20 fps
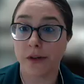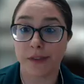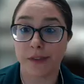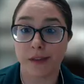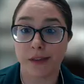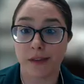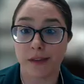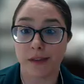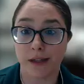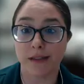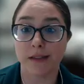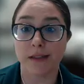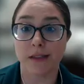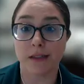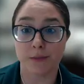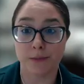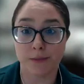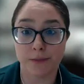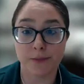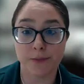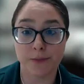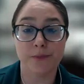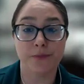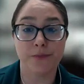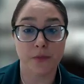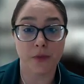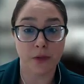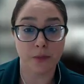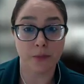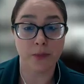think that's
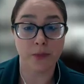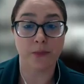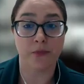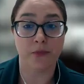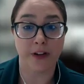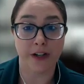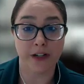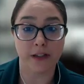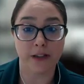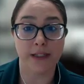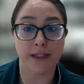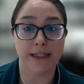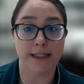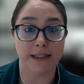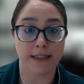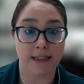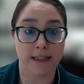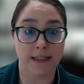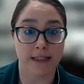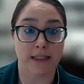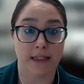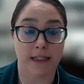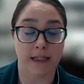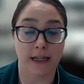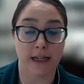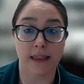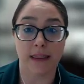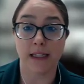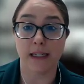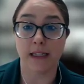fairly consistent.
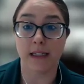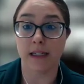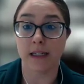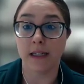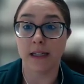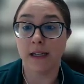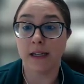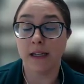I think